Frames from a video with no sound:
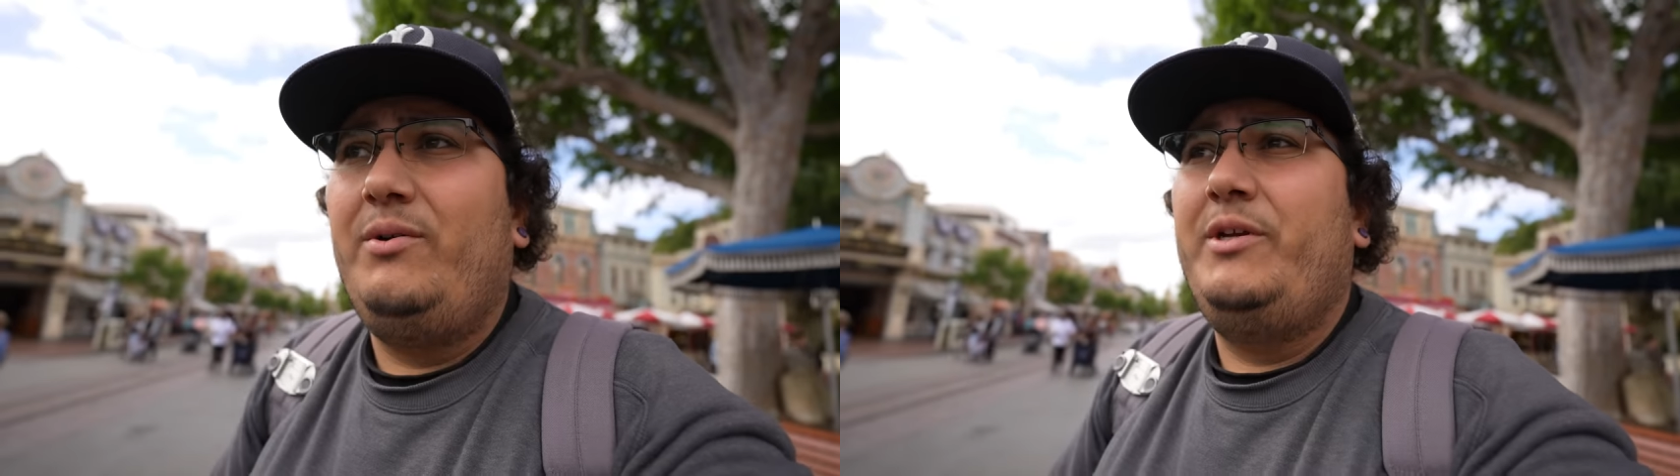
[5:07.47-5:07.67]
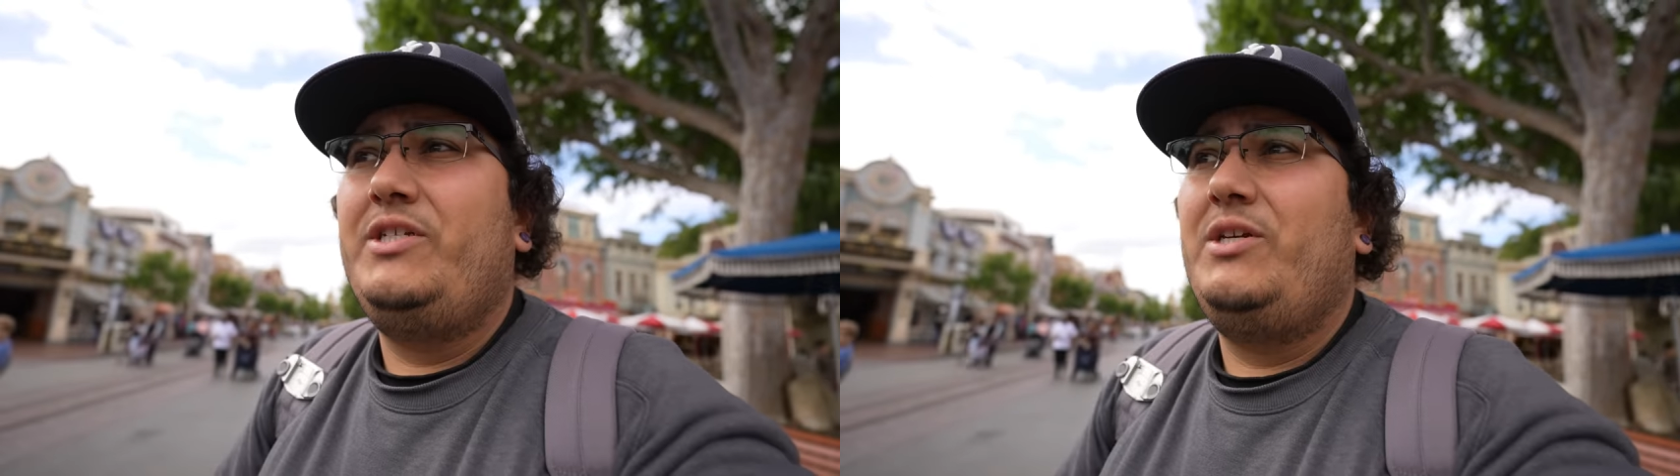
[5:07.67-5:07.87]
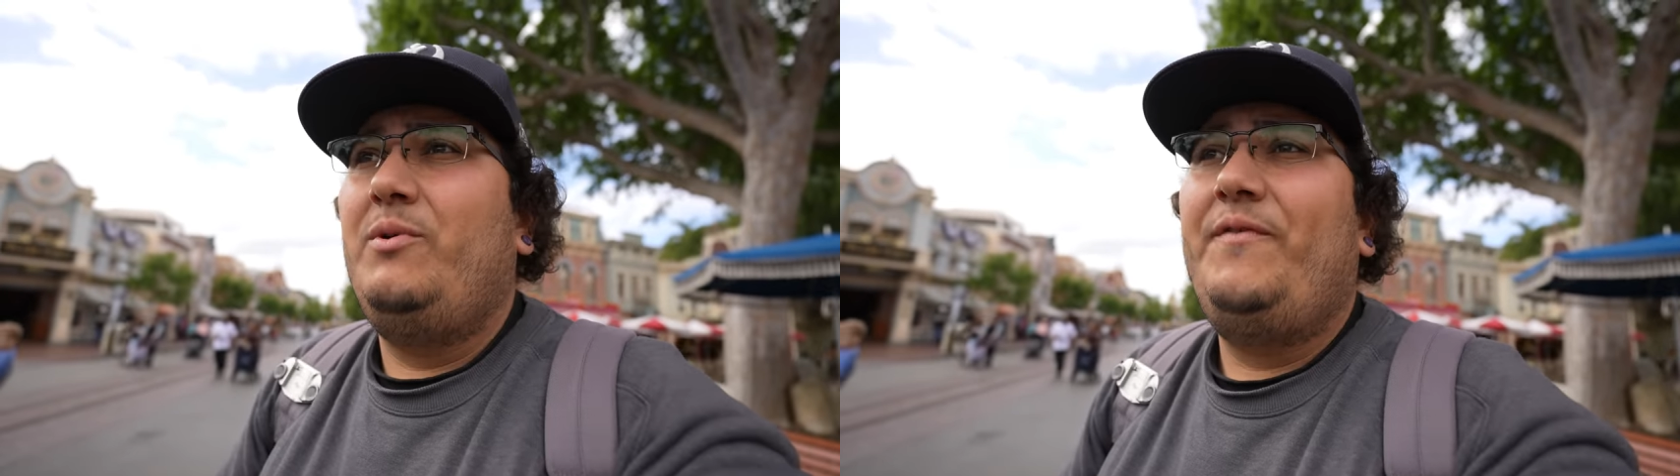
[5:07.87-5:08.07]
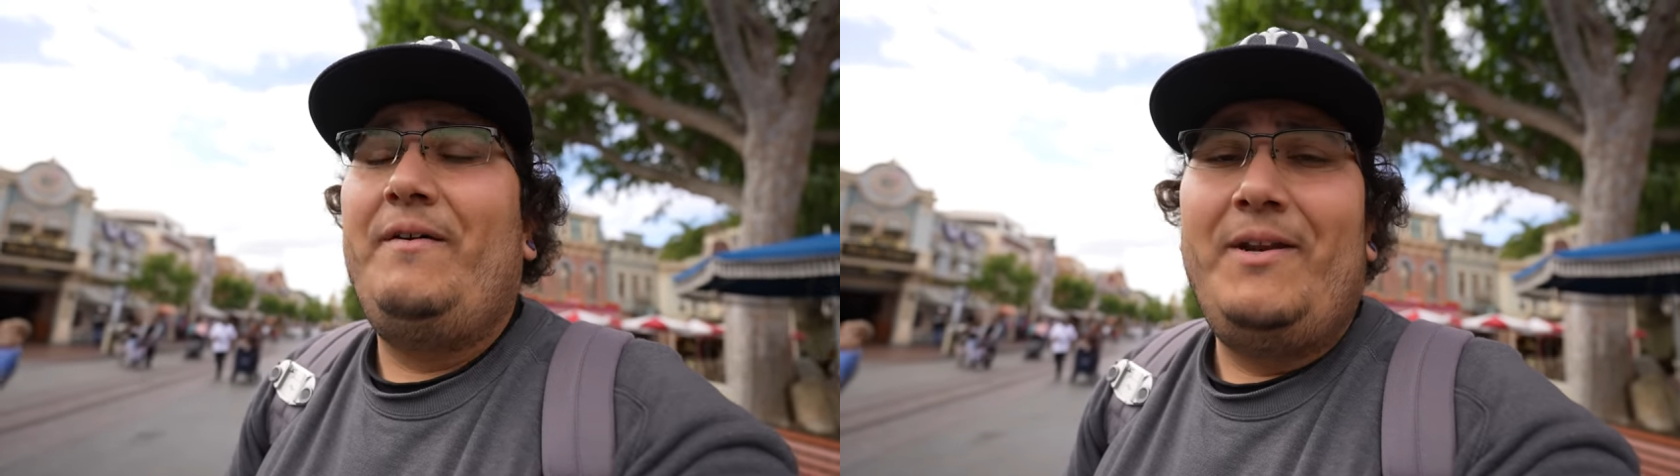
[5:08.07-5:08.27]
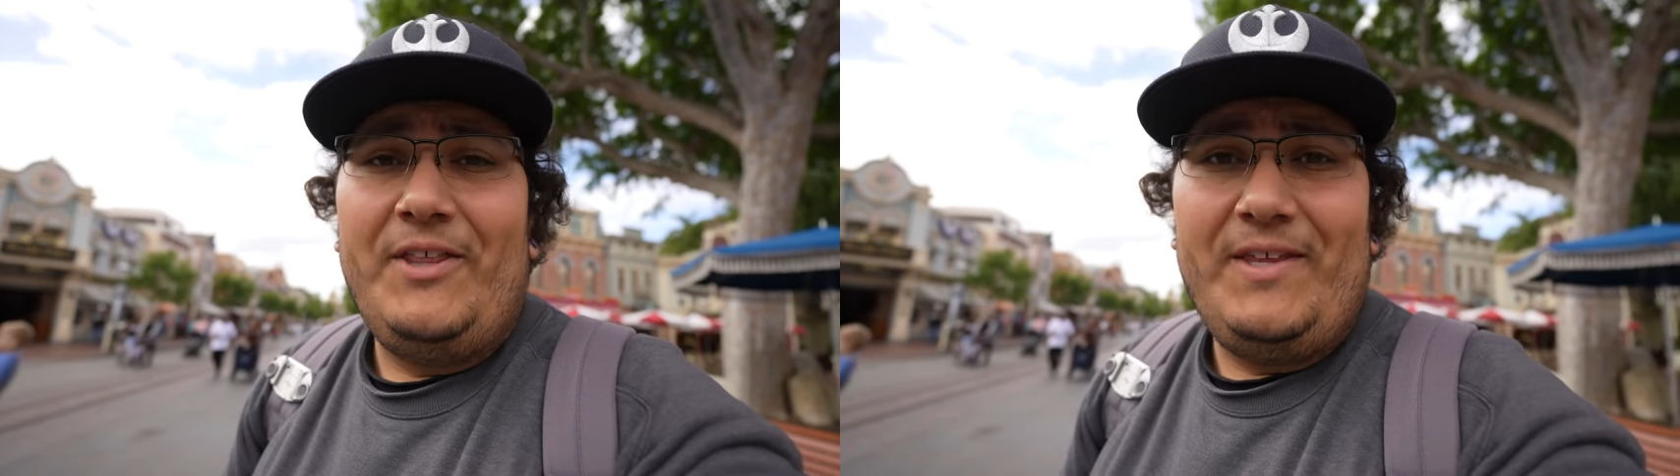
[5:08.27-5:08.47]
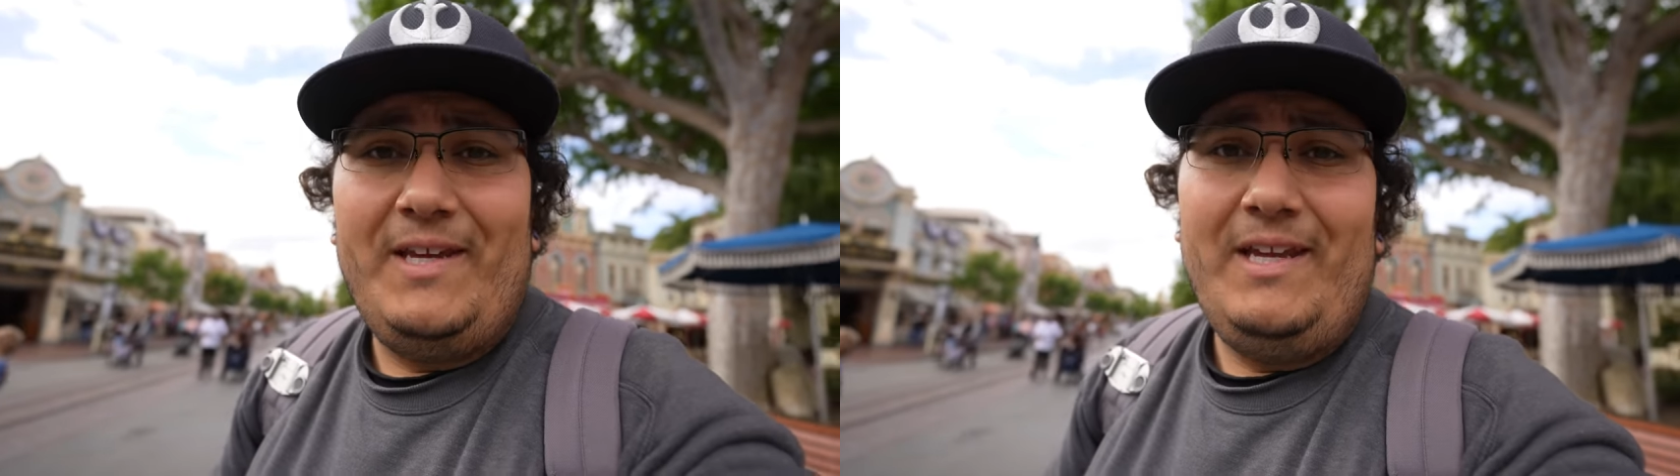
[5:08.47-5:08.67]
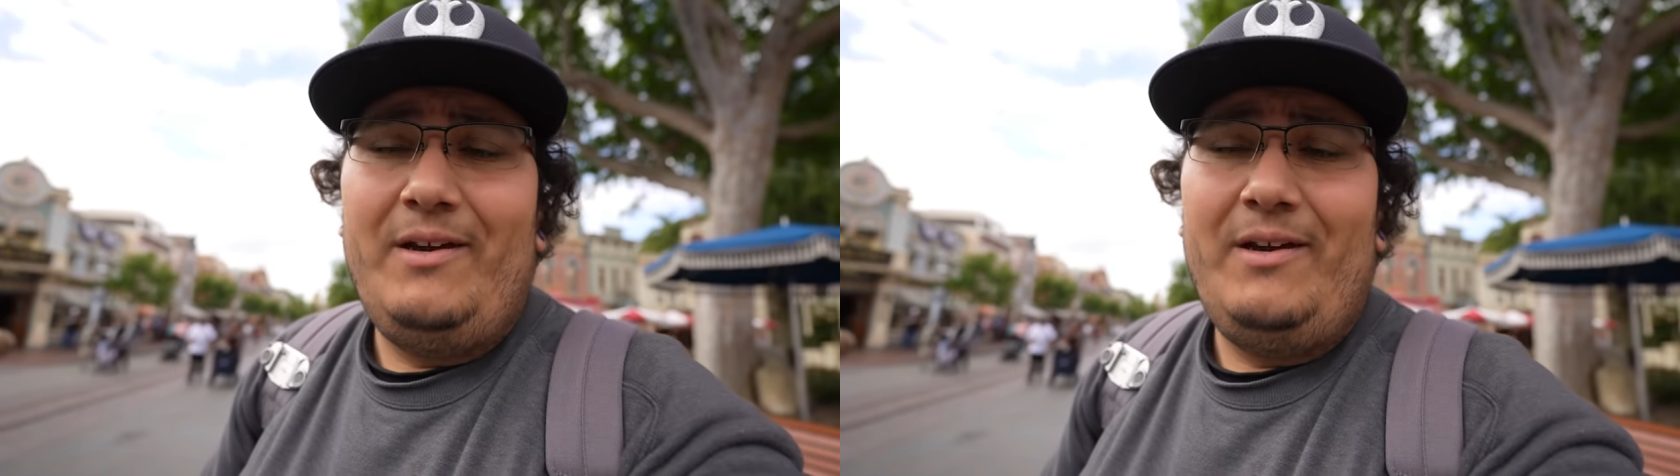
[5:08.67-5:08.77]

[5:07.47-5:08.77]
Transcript: which we found nothing.